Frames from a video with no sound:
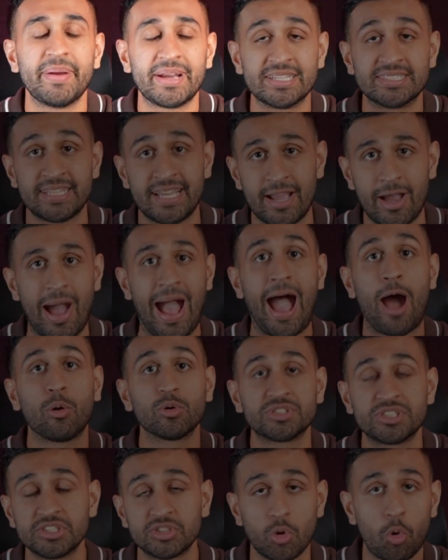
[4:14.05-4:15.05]
because it
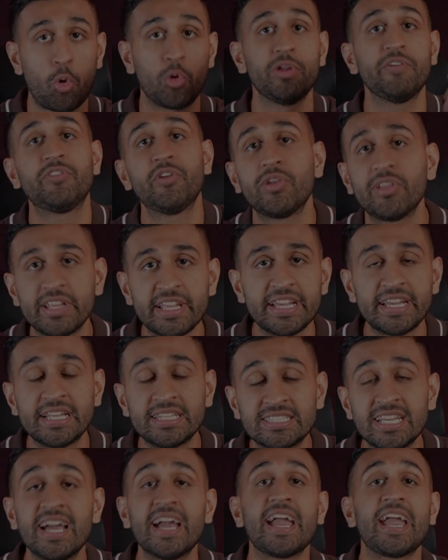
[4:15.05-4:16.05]
houses all of your
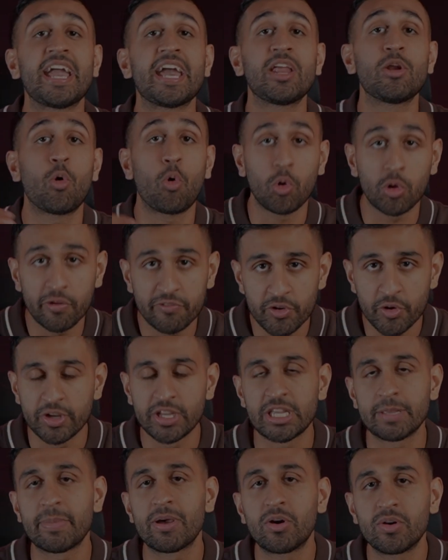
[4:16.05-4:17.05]
leads and all of your
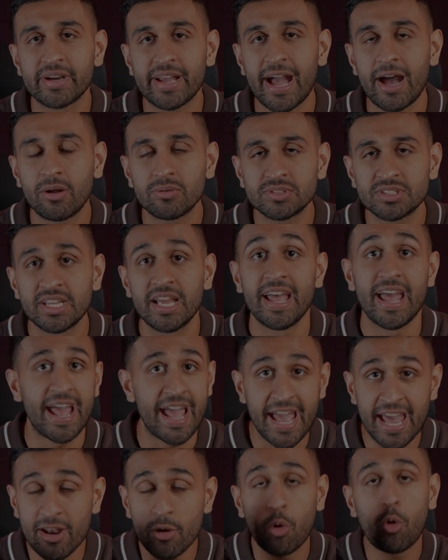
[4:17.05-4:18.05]
email accounts
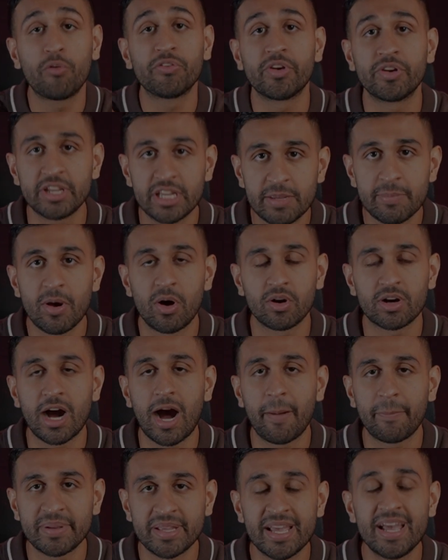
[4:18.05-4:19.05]
and all of your email
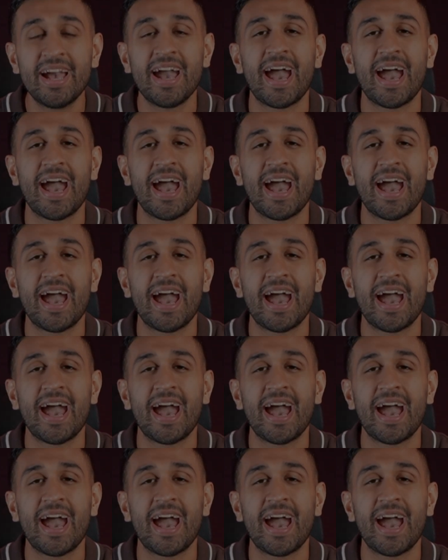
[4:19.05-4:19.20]
copy,